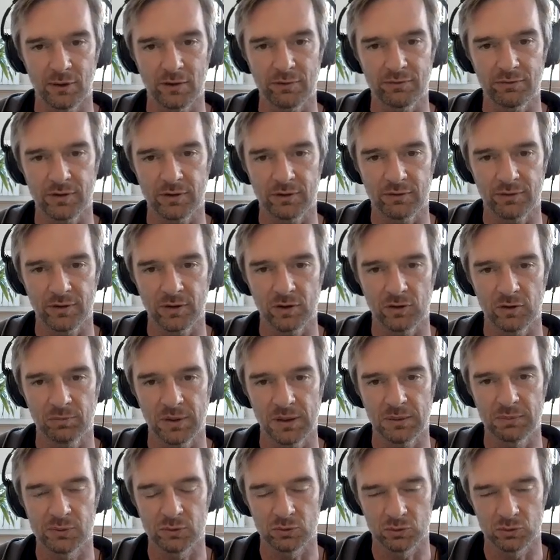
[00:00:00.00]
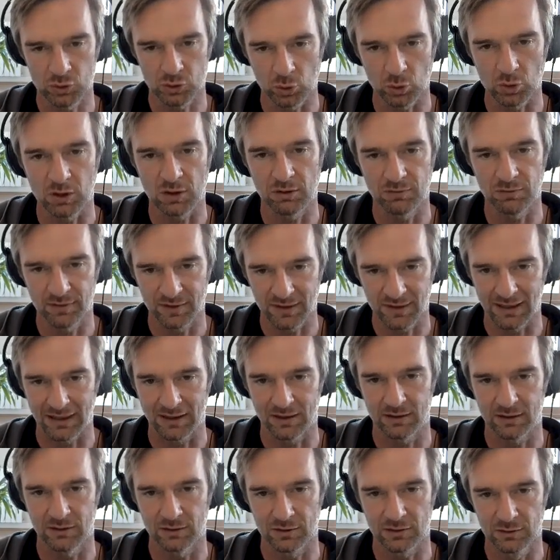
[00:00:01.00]
I've heard people talk of that,
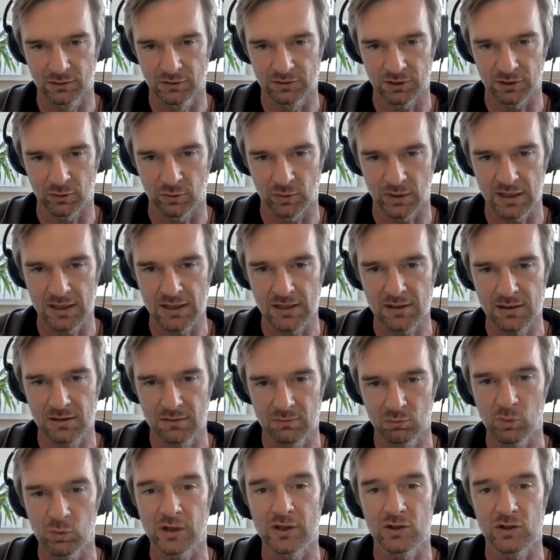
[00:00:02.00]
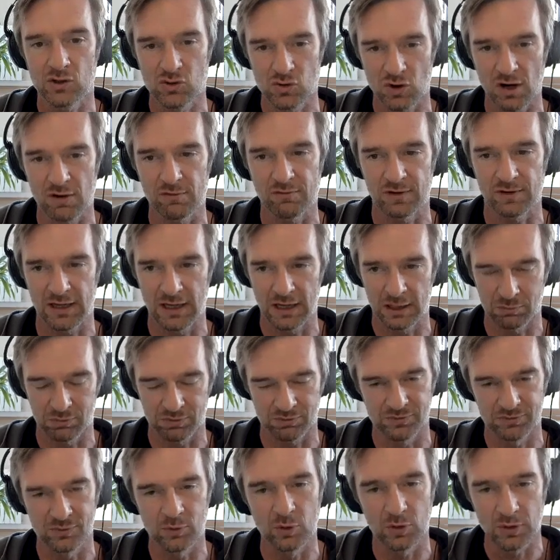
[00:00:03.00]
you know. So in when you're driving there,
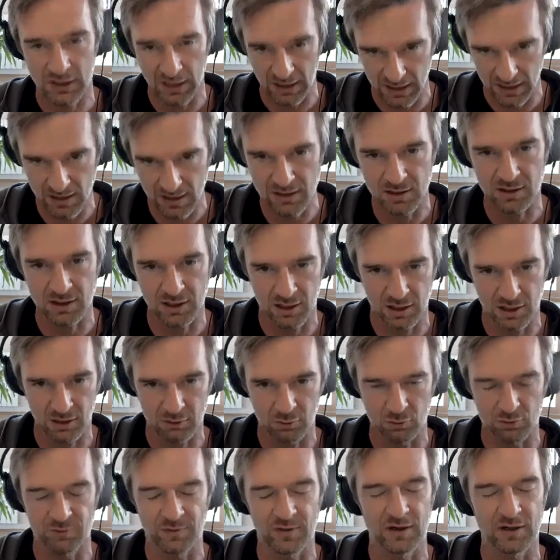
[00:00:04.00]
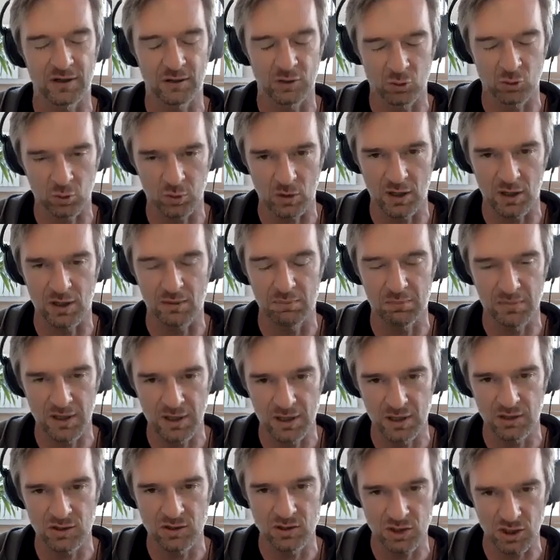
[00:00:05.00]
before you get in the car, or find a quiet
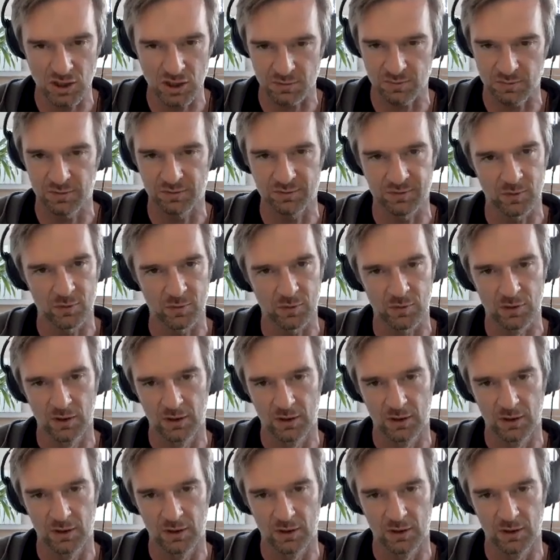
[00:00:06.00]
minute just before.